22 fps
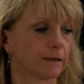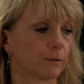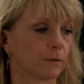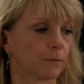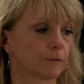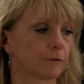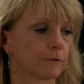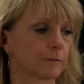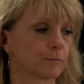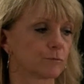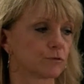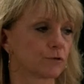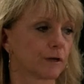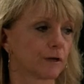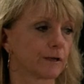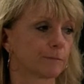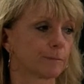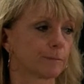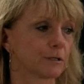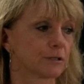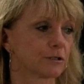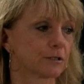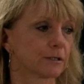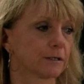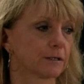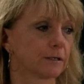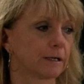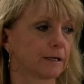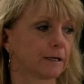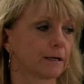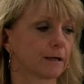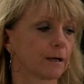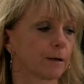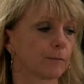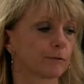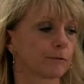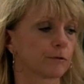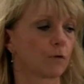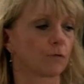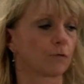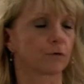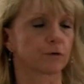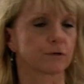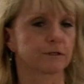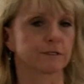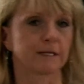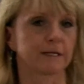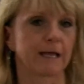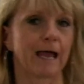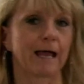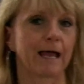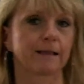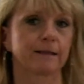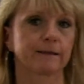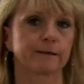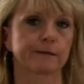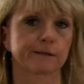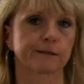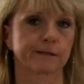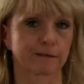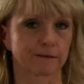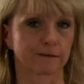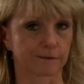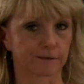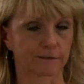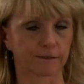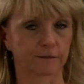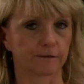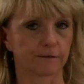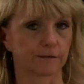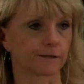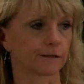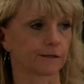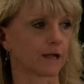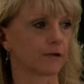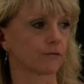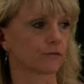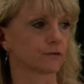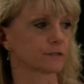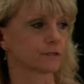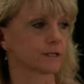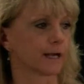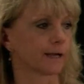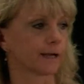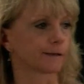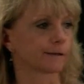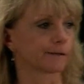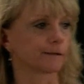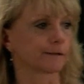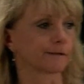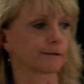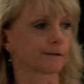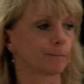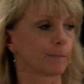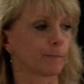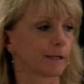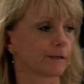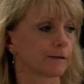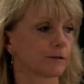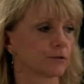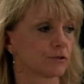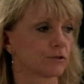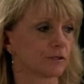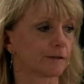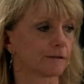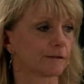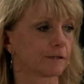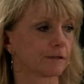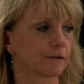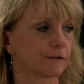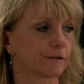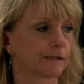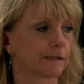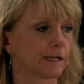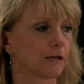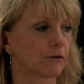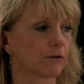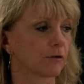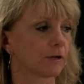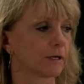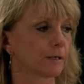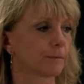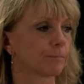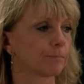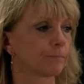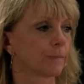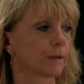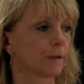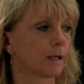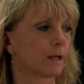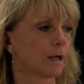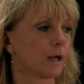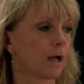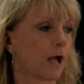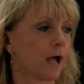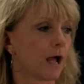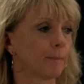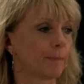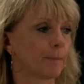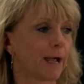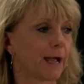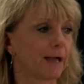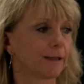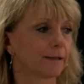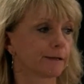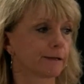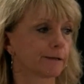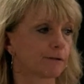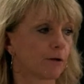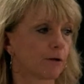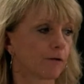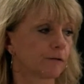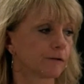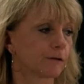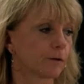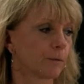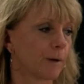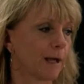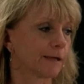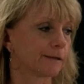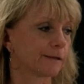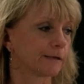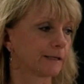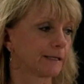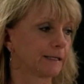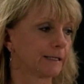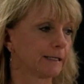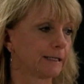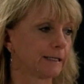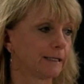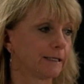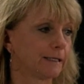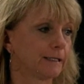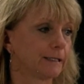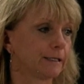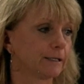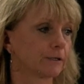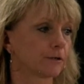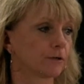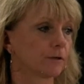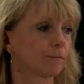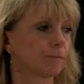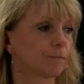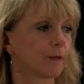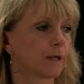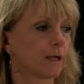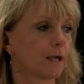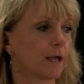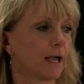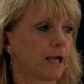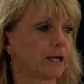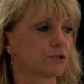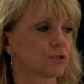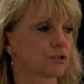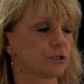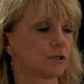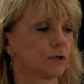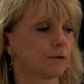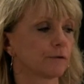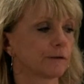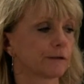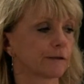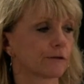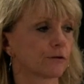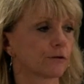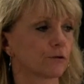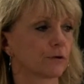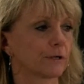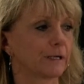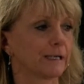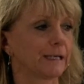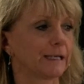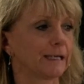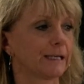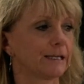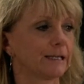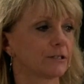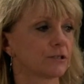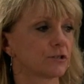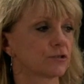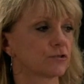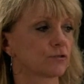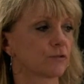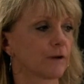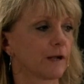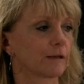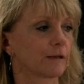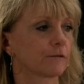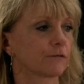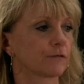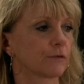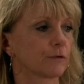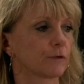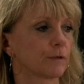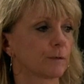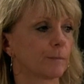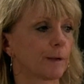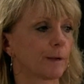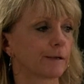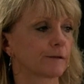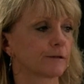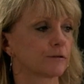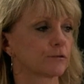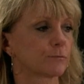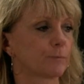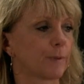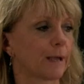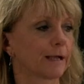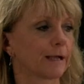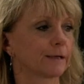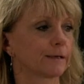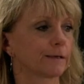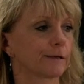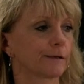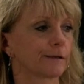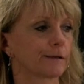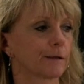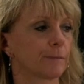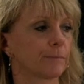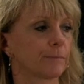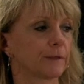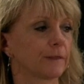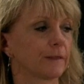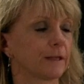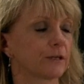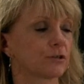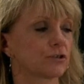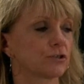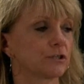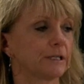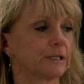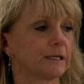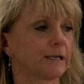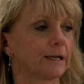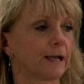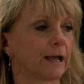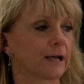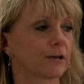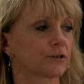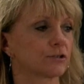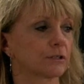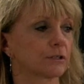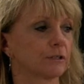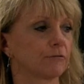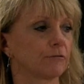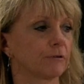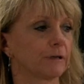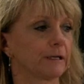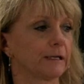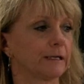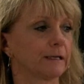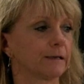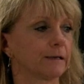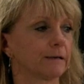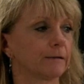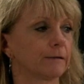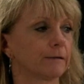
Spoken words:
some transmission, it comes over to Alice. It's still at ciphertext. This message is still secret. Alex also has a key here, and she uses her key to transfer the message back into something that she can actually read,